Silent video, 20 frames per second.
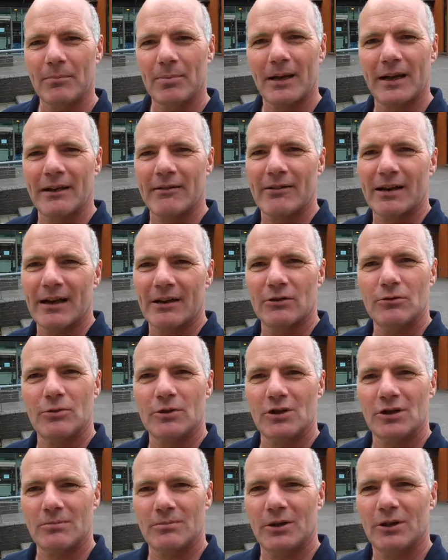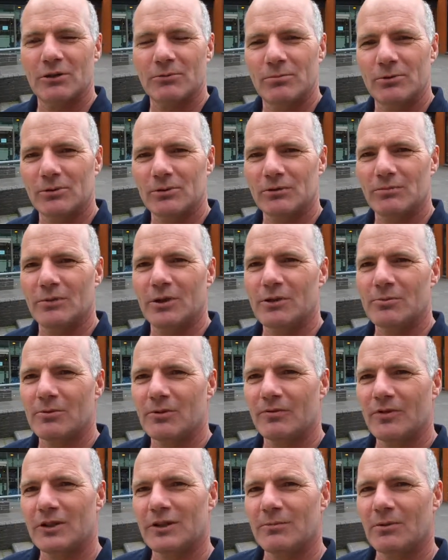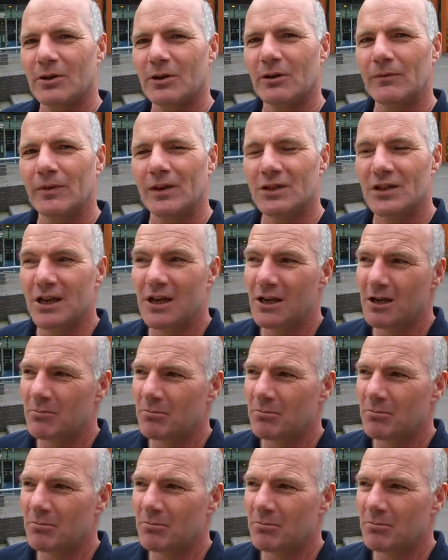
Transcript: in a playground, which is much more visible and obvious.